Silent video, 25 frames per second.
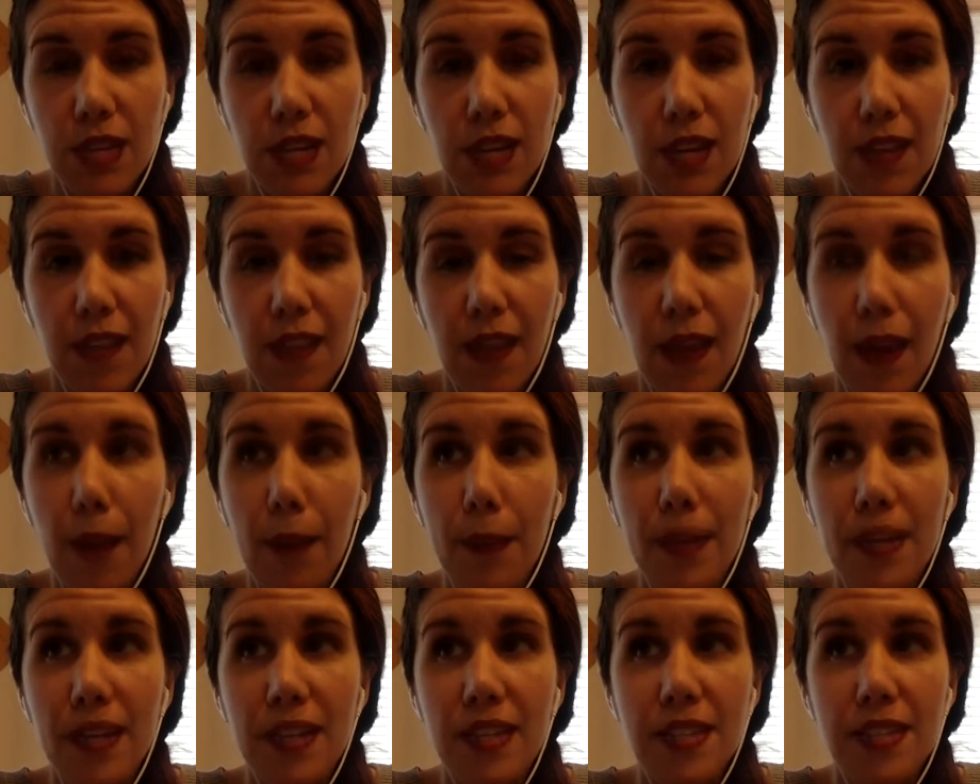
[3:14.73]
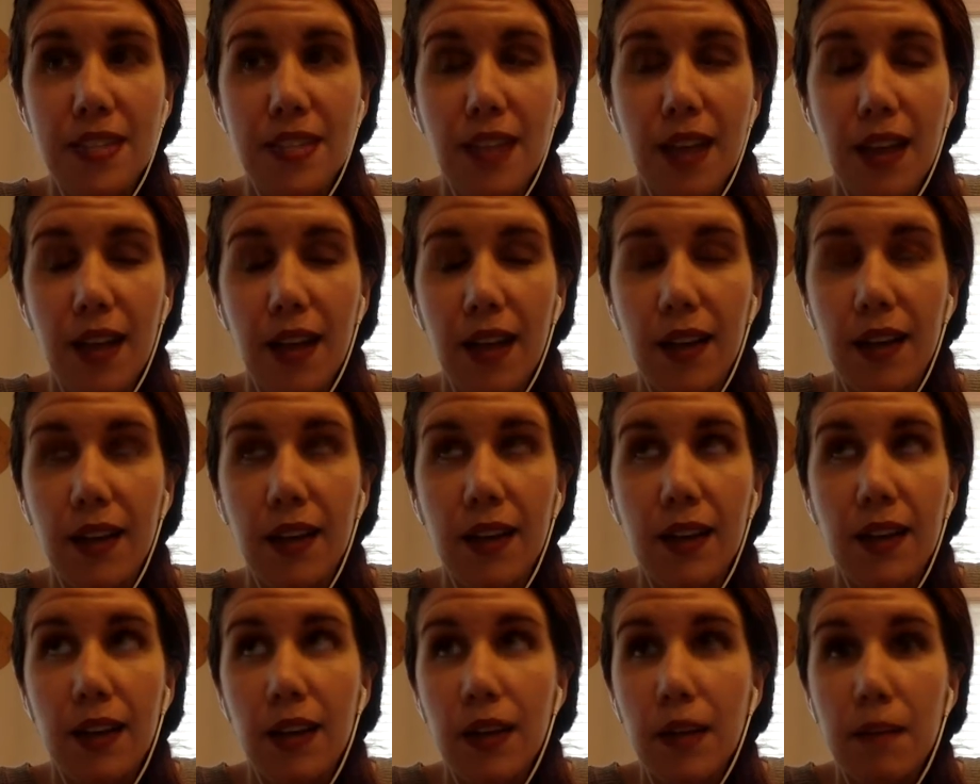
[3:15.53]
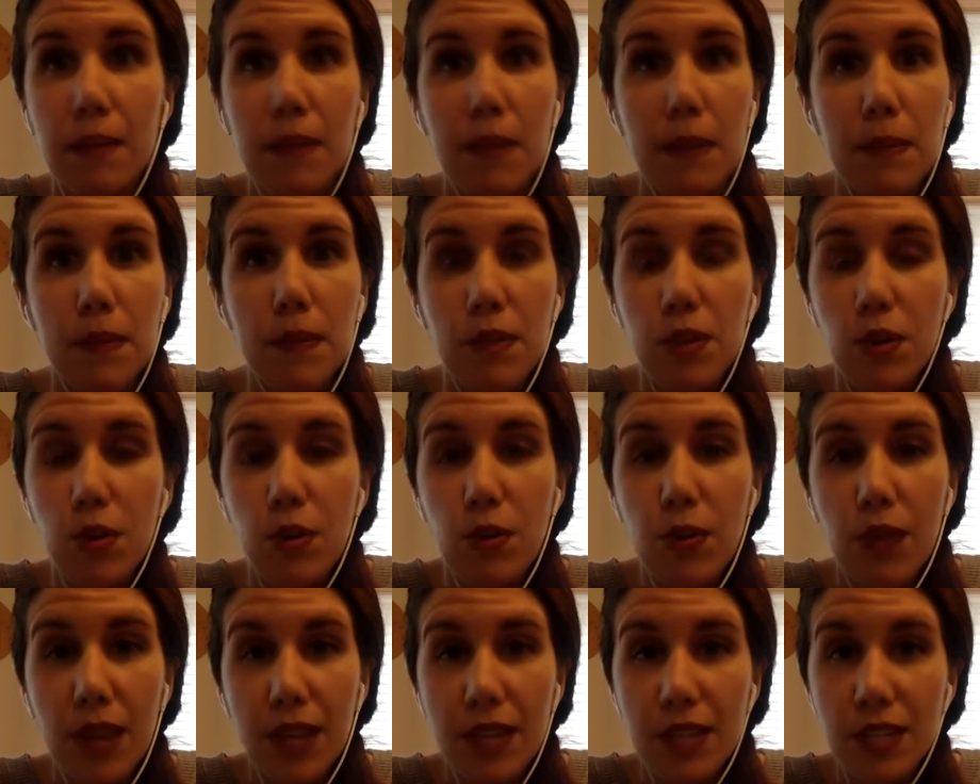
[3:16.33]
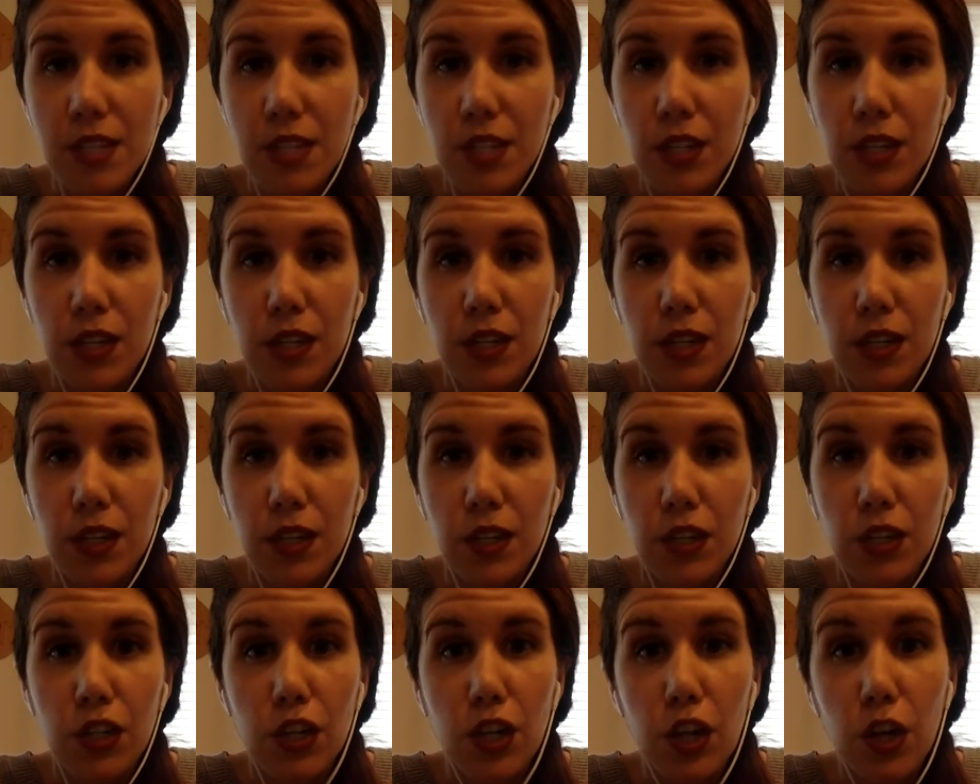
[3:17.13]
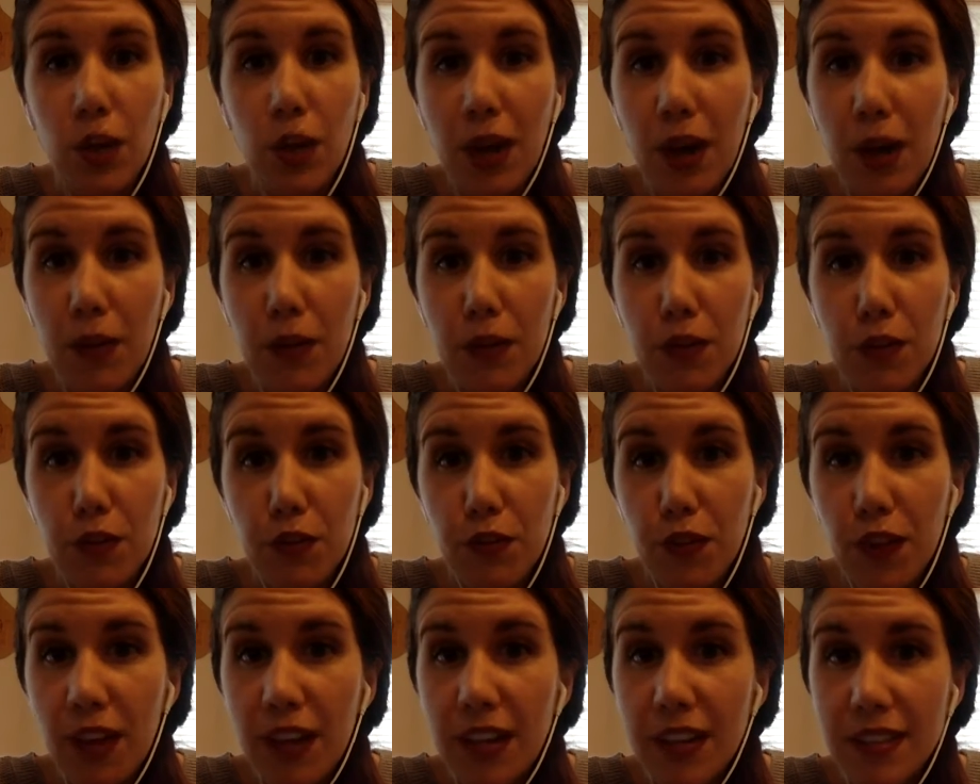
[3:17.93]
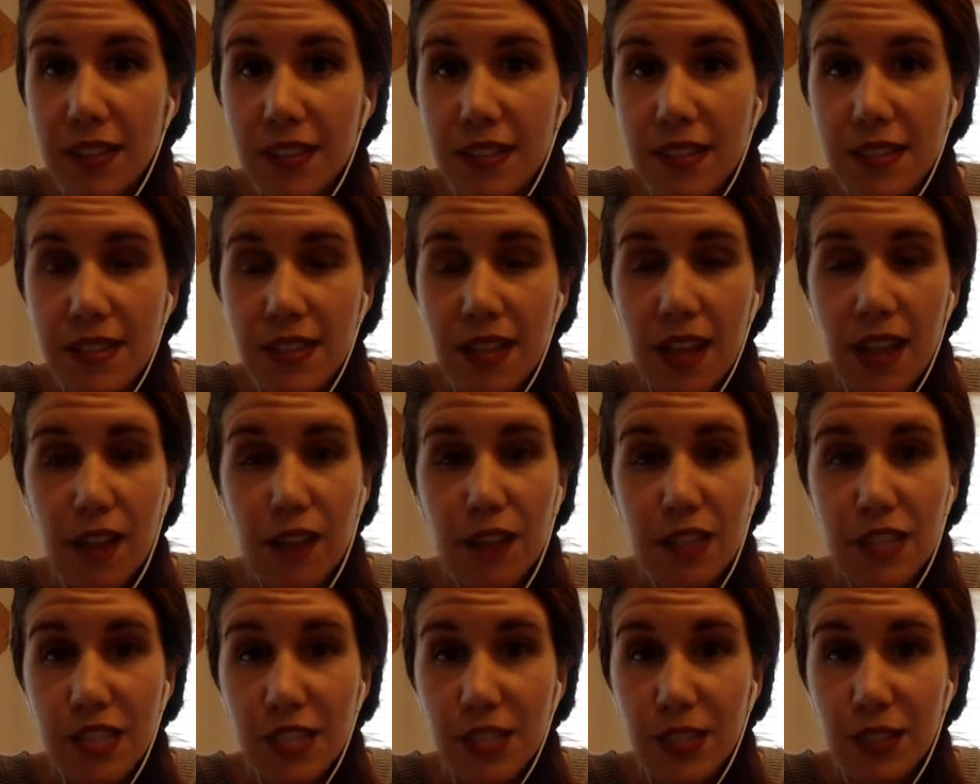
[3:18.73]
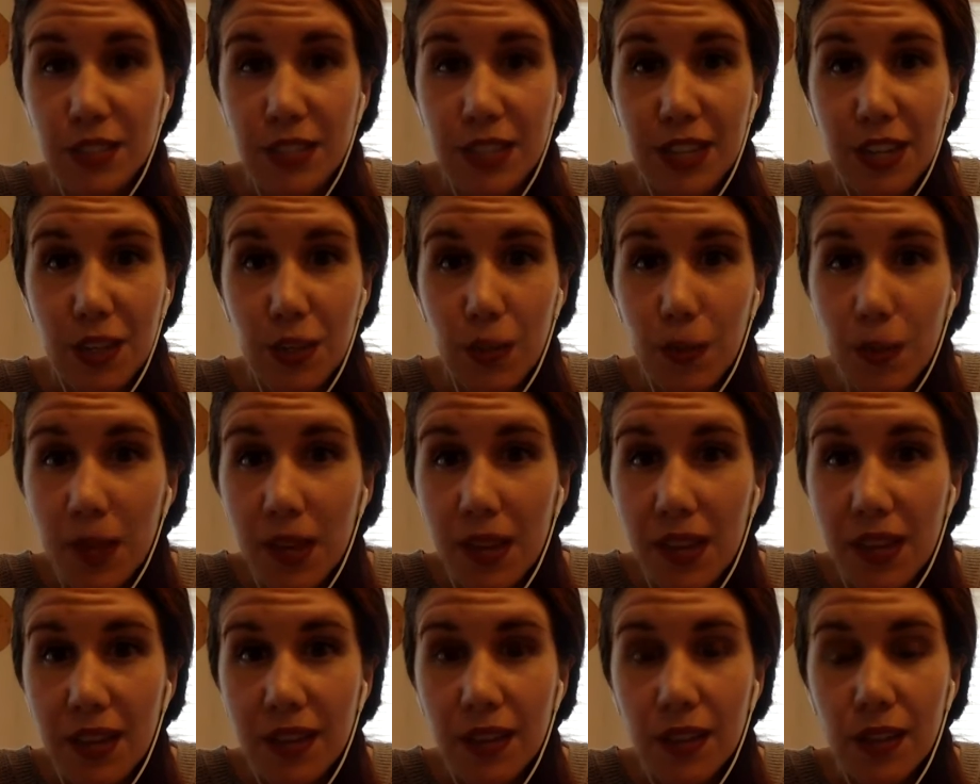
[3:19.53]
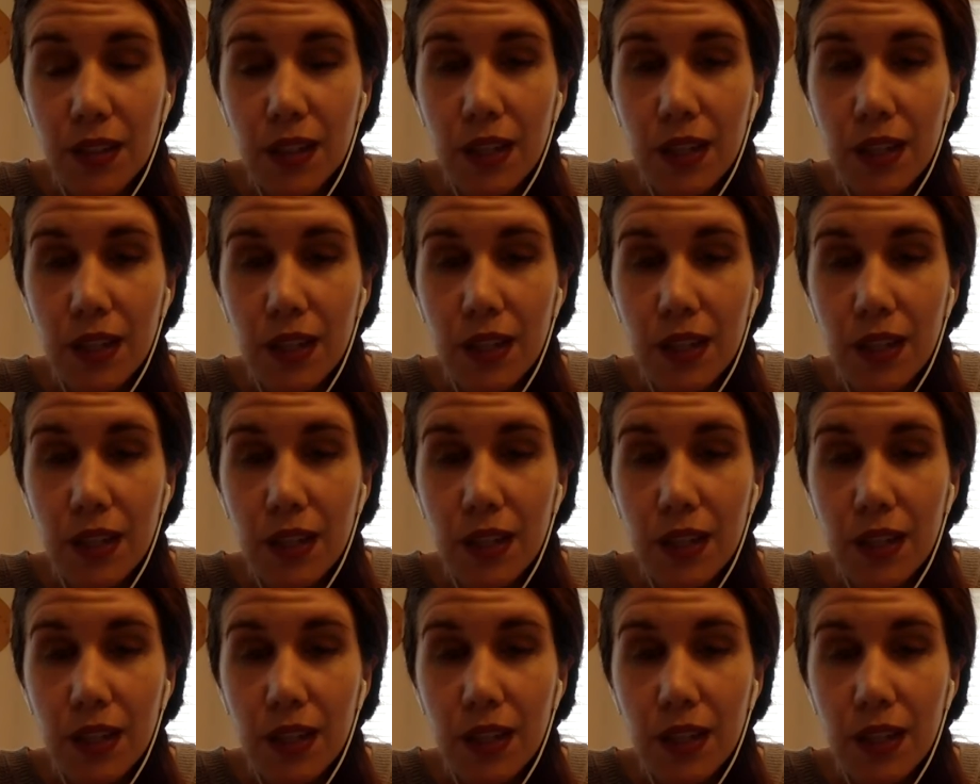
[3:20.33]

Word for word: And that means that maybe you don't get to go out with your friends every single night of the week.